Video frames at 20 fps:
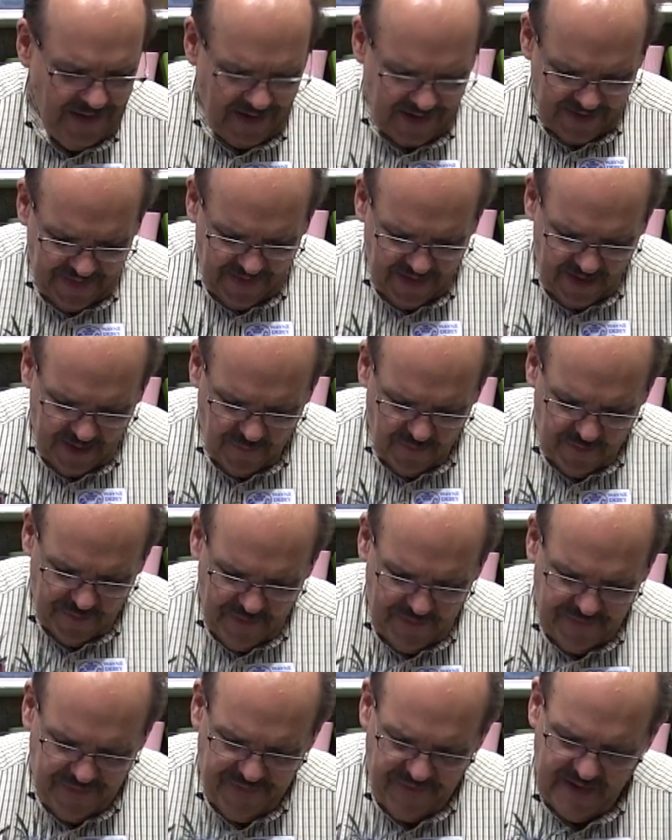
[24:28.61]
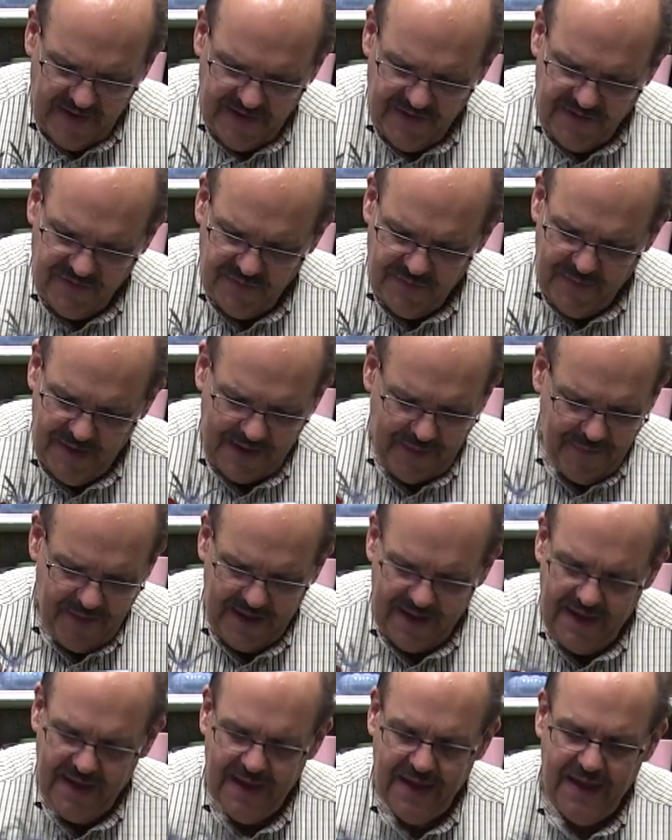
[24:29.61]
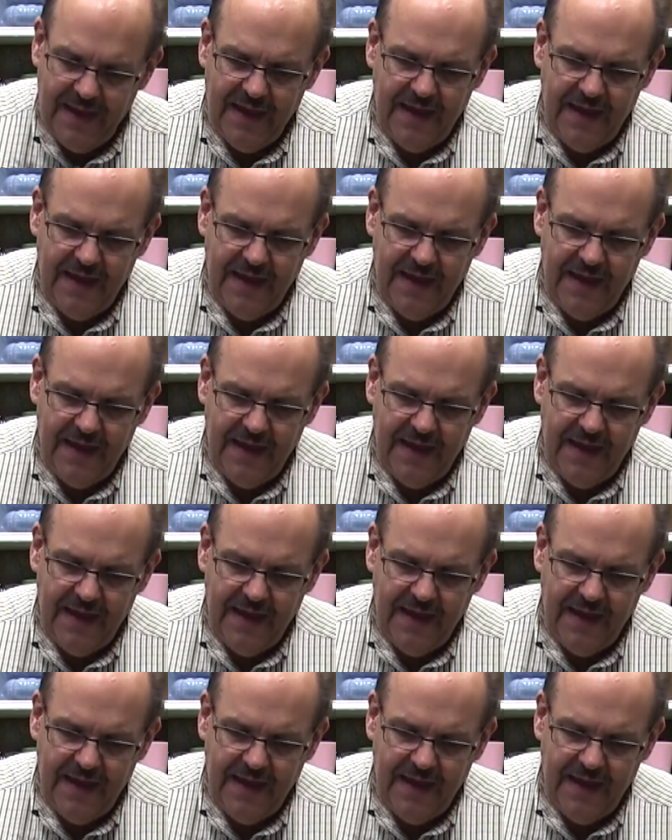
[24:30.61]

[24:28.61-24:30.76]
I thought it would be fun to maybe